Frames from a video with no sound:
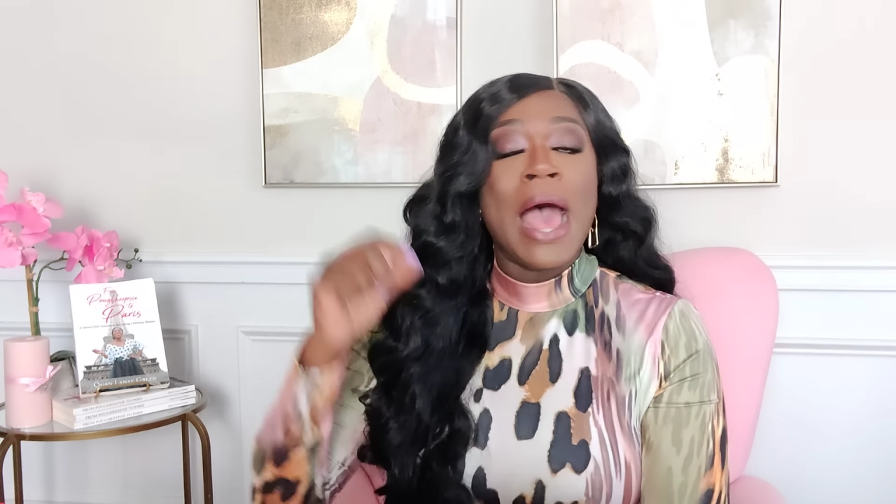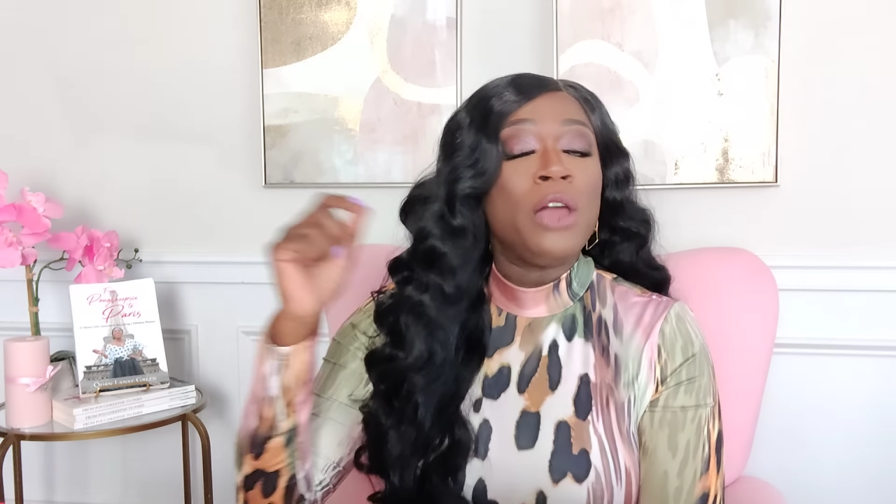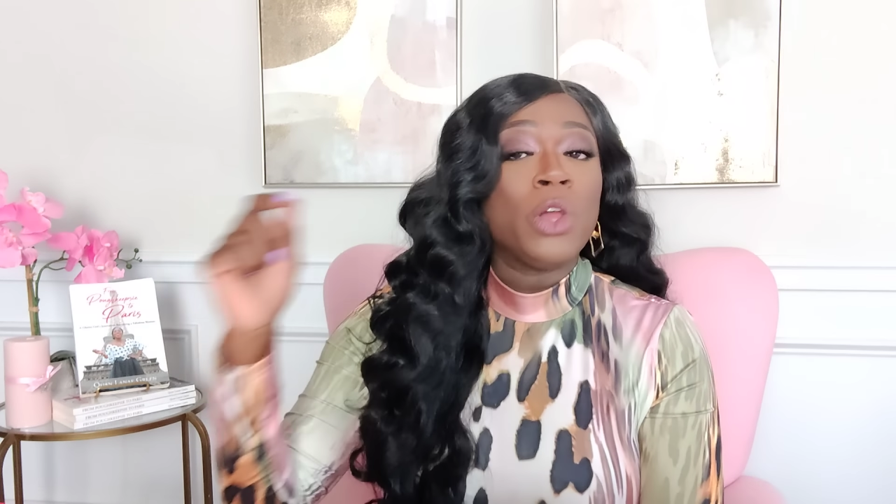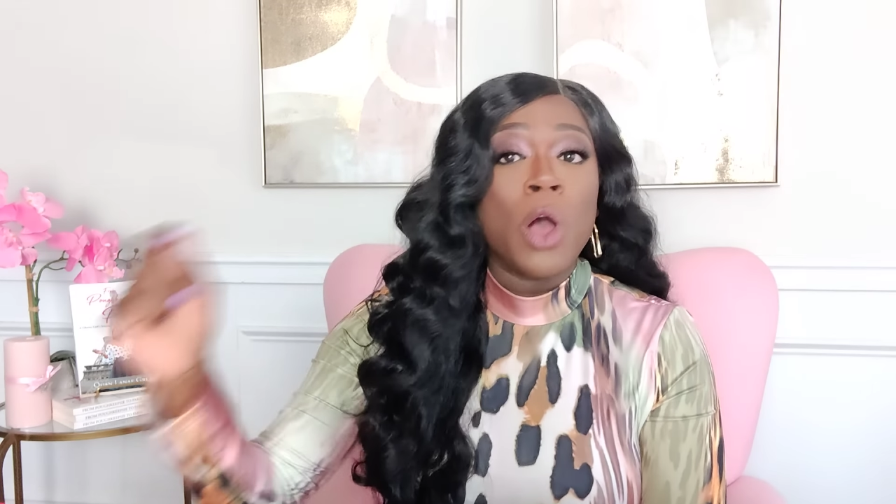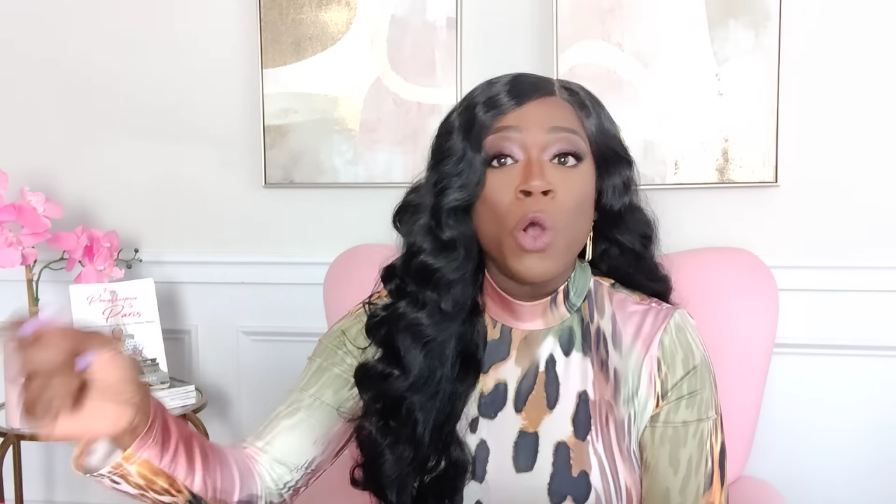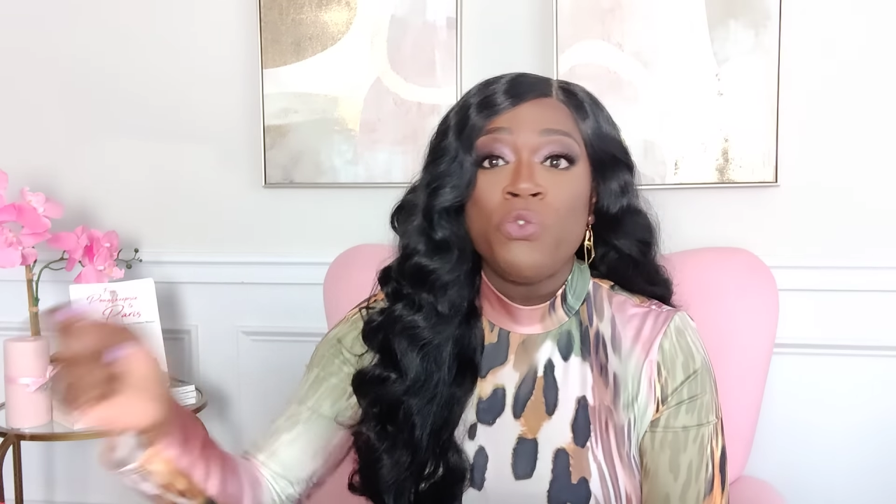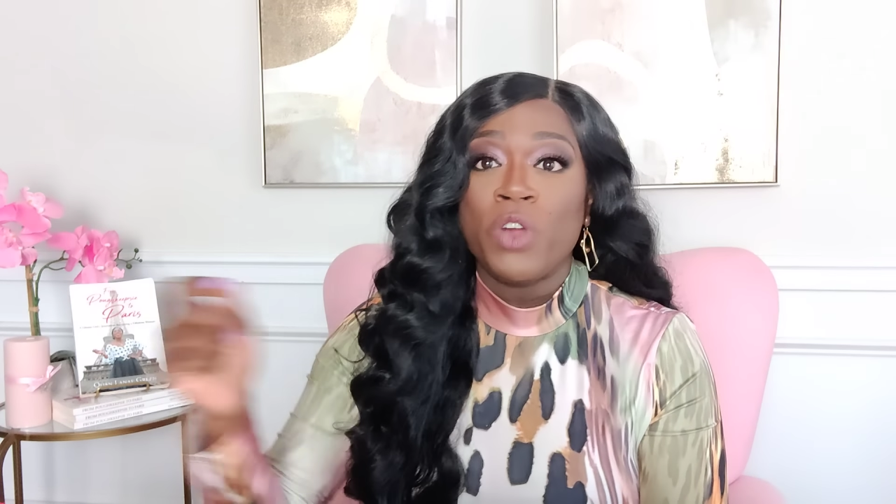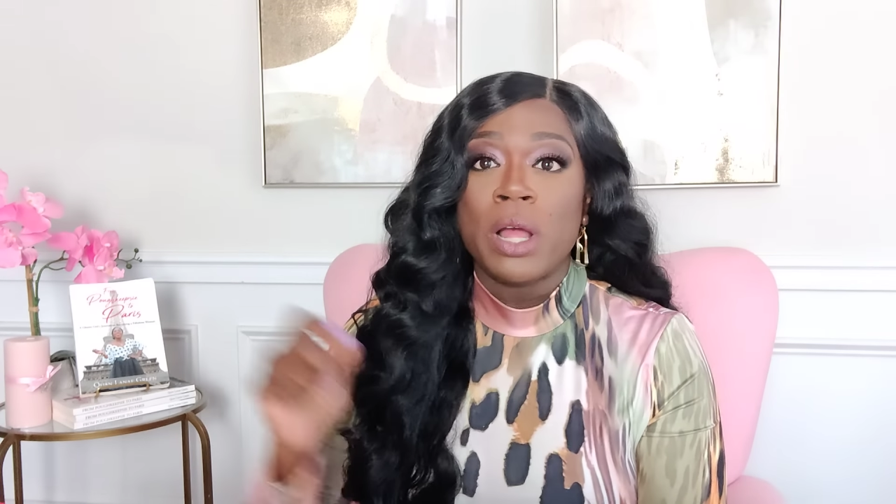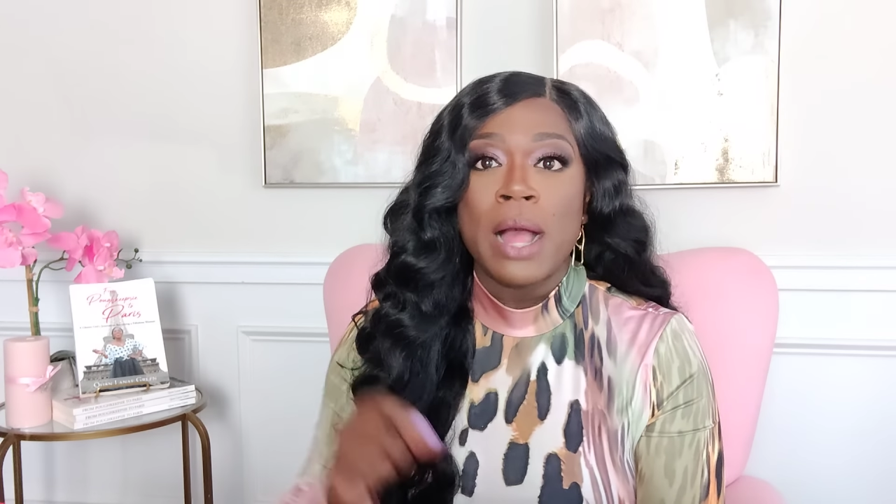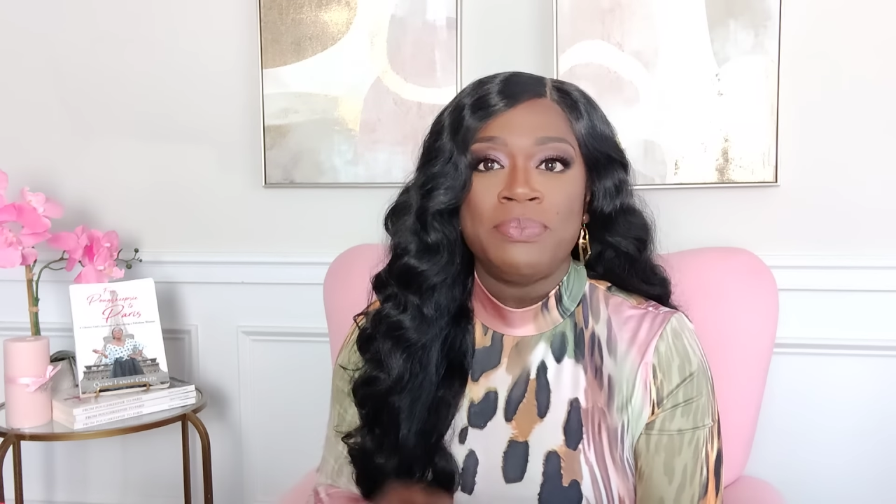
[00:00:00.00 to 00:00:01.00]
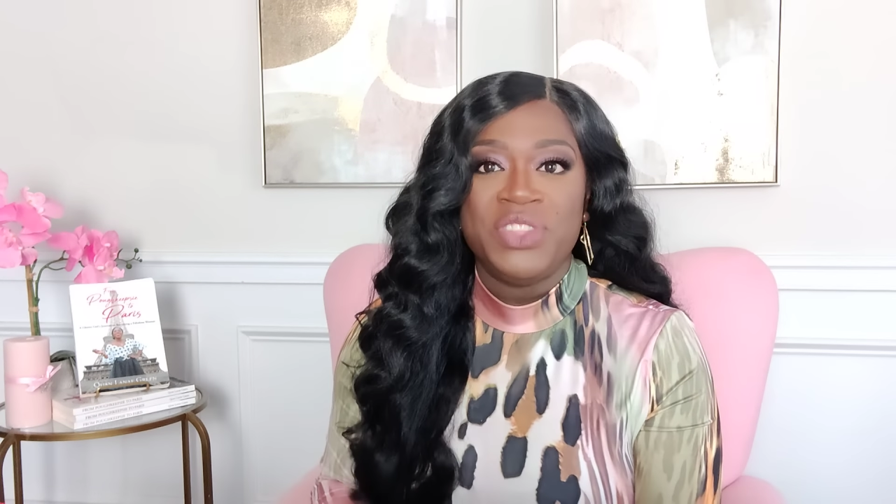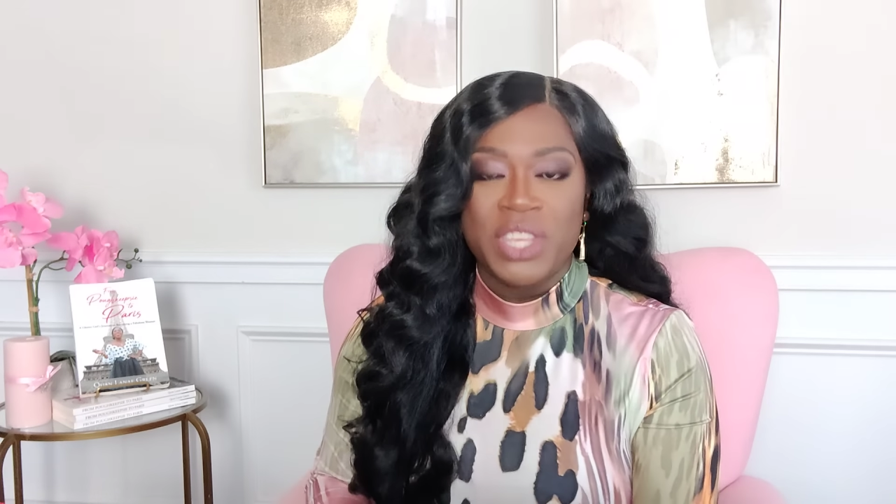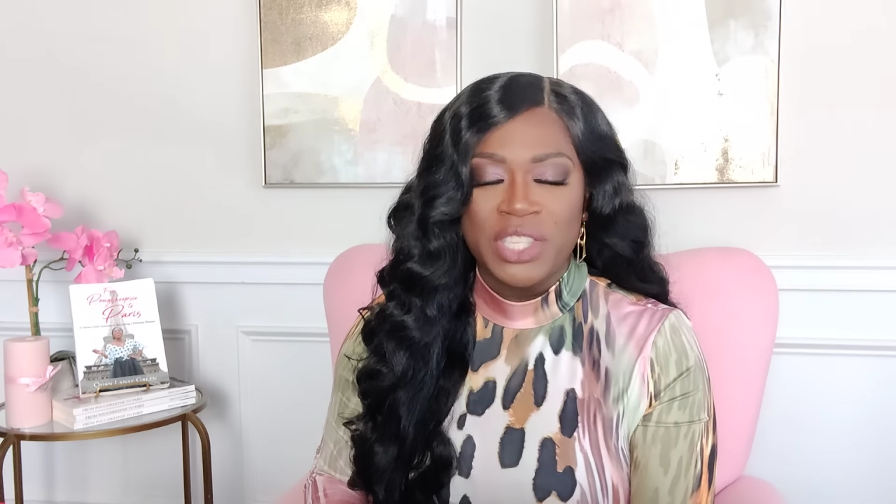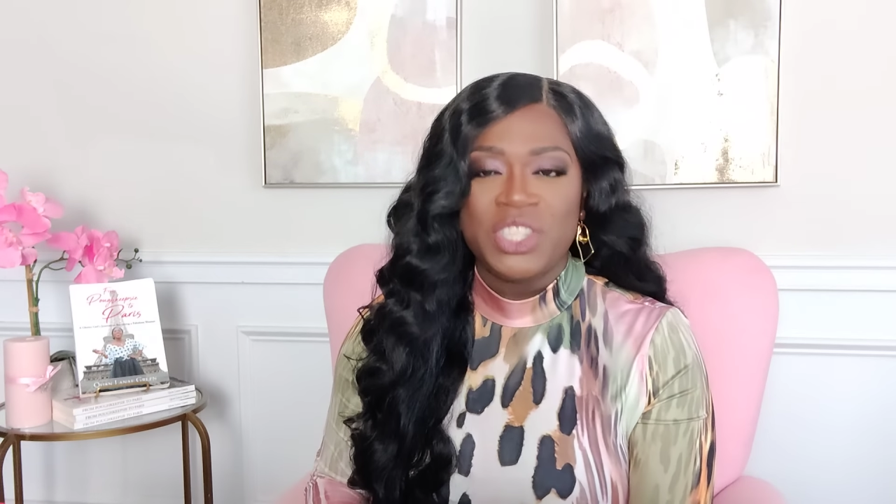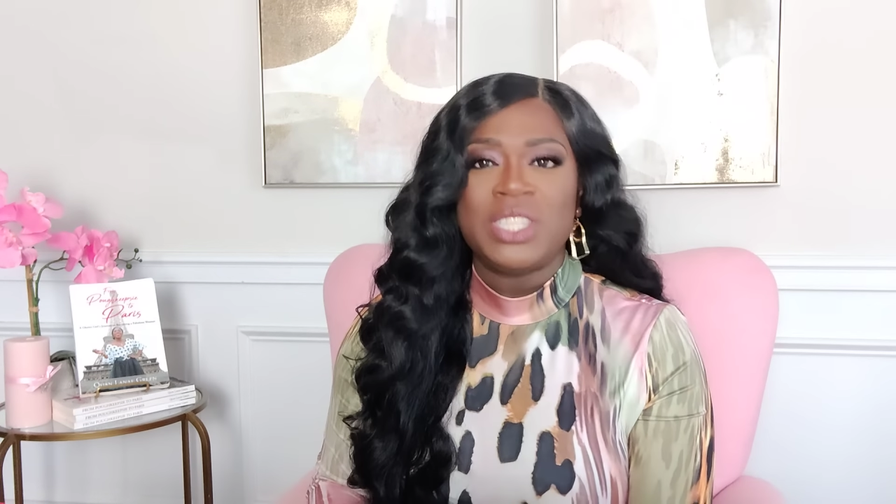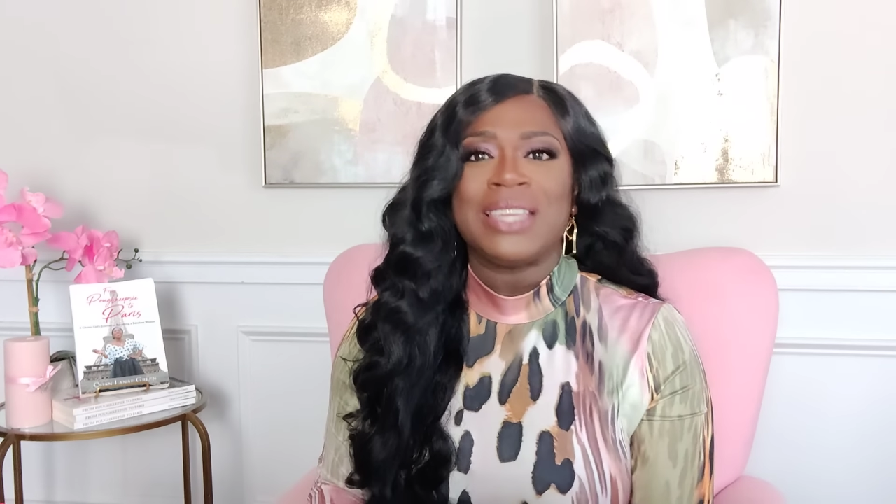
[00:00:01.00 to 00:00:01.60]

how to overcome this